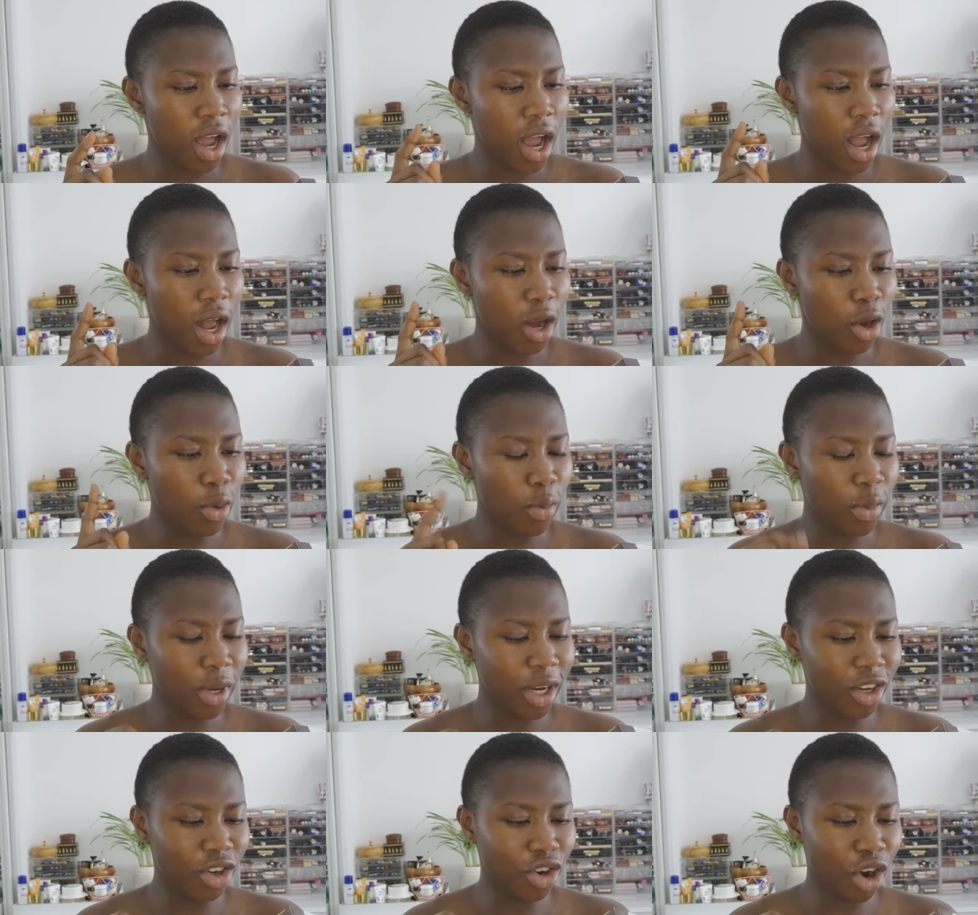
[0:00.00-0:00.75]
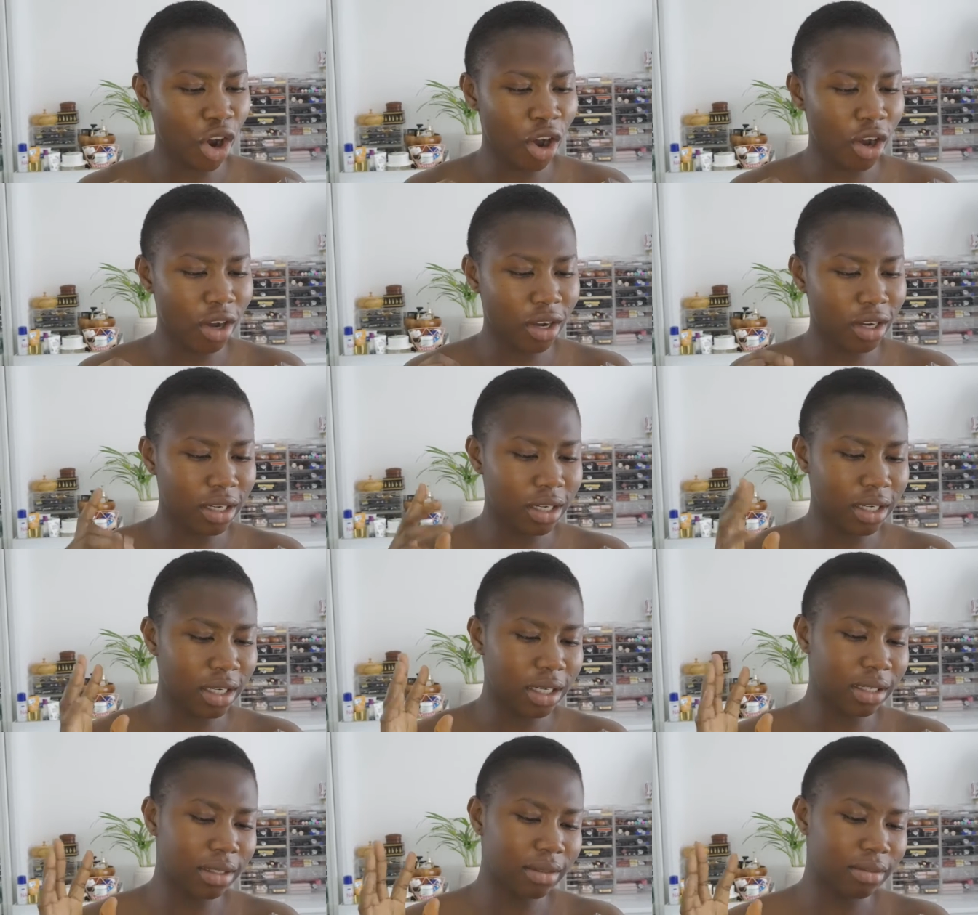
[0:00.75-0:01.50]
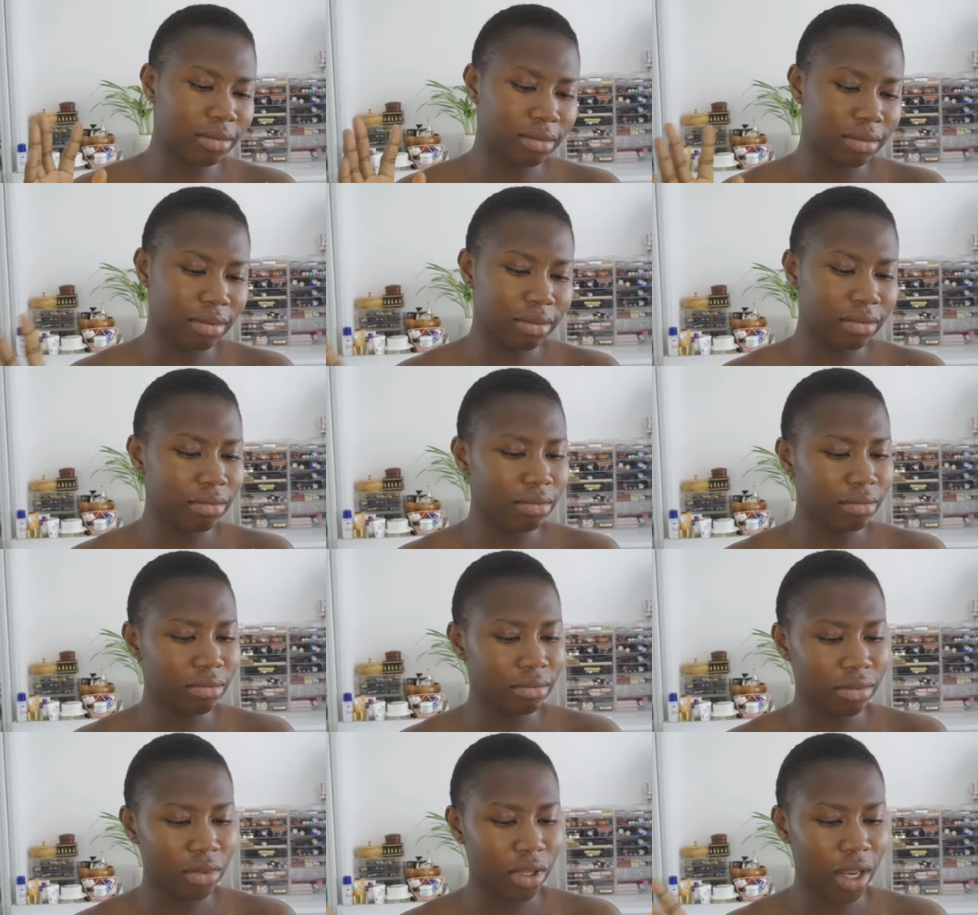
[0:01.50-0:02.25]
a little bit darker,
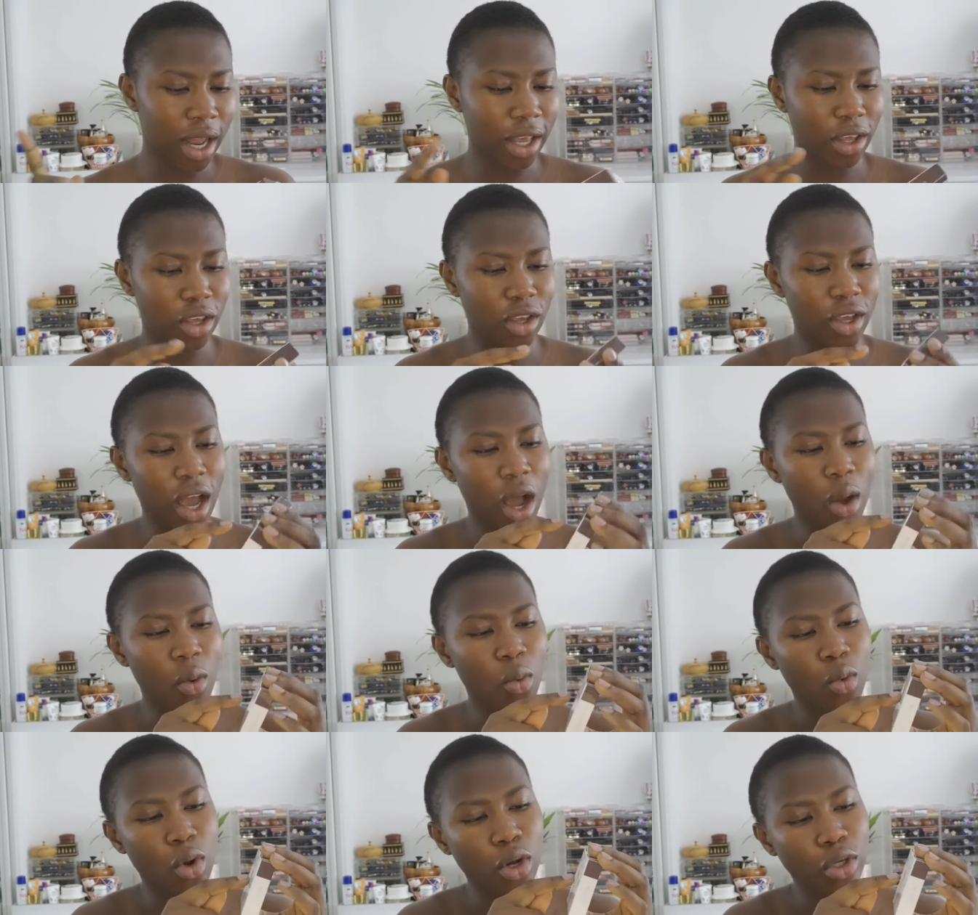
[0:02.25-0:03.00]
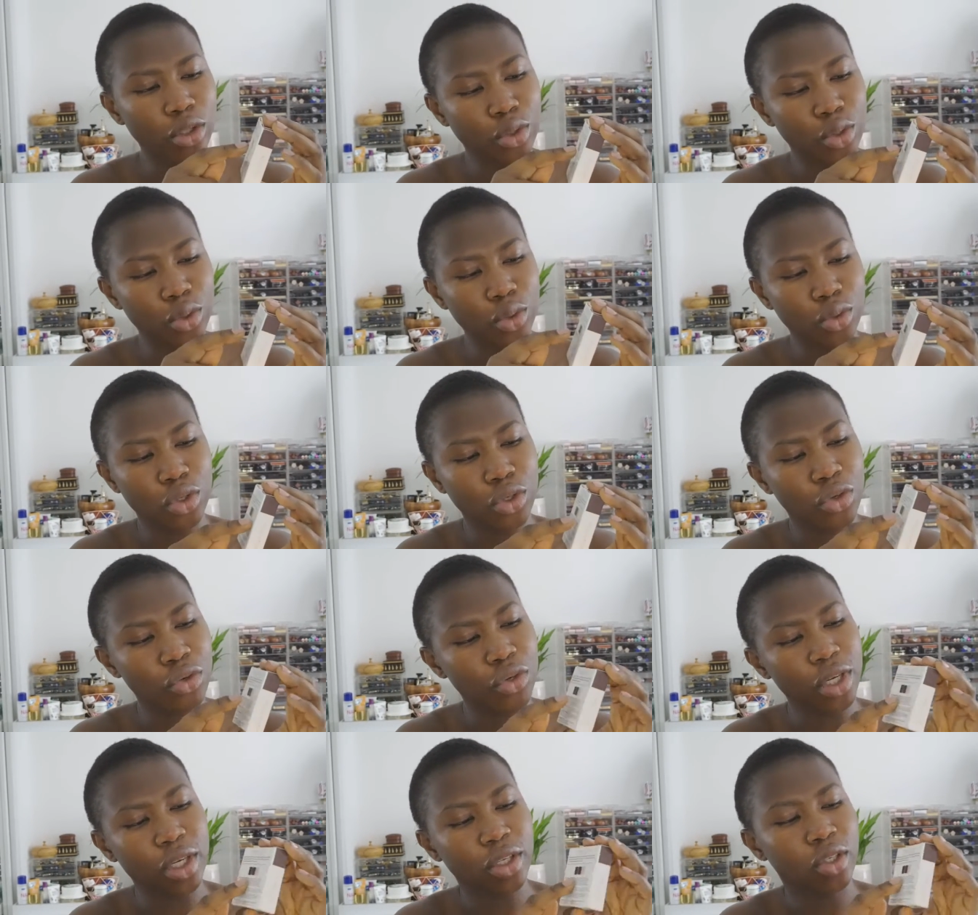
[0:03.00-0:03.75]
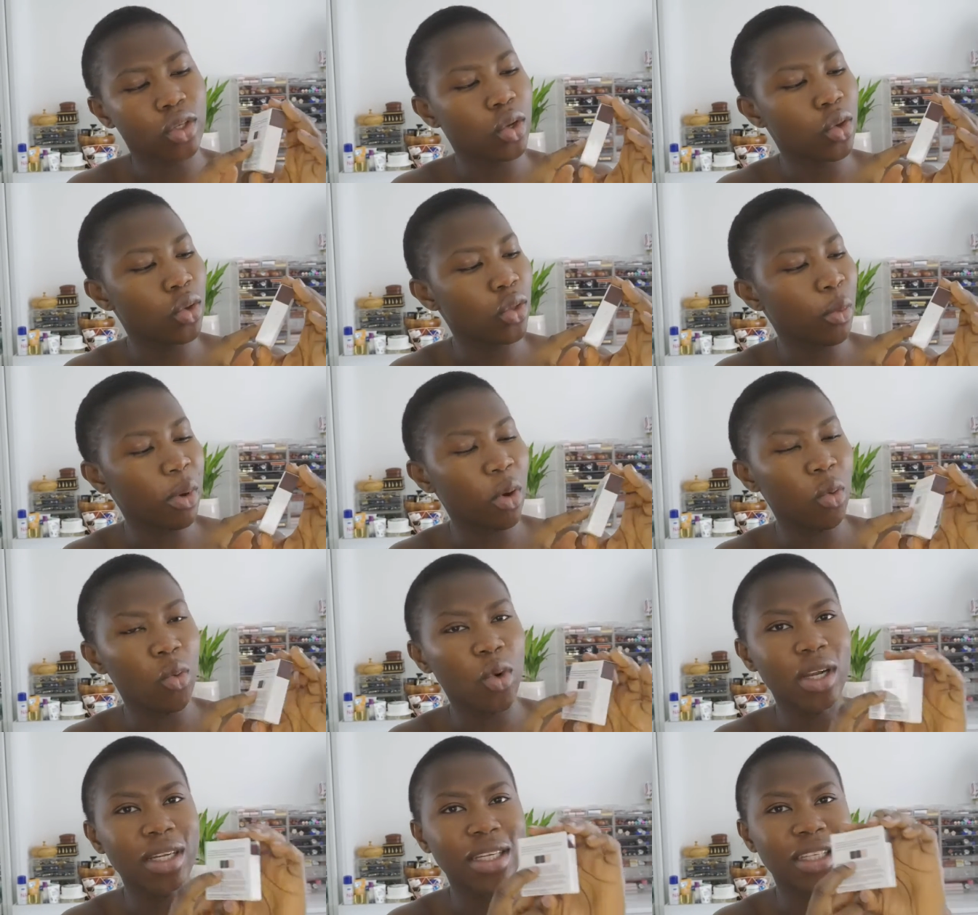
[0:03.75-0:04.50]
like you got one, two, three. So number
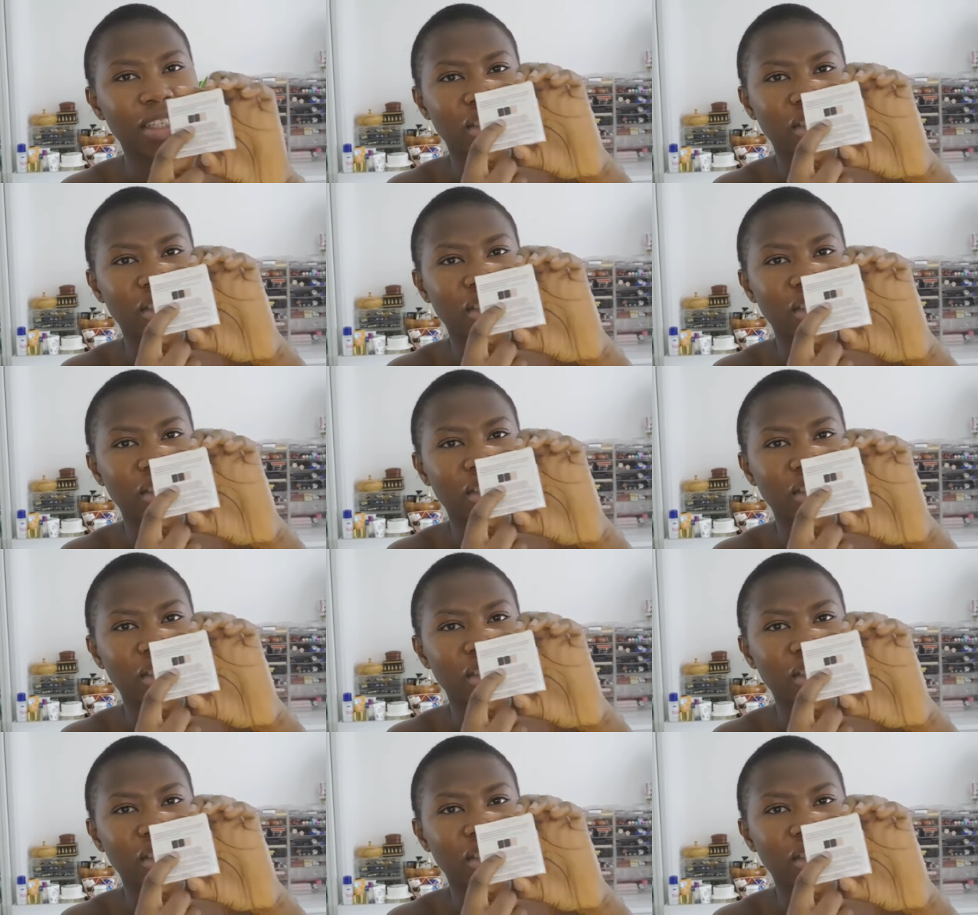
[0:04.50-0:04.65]
one is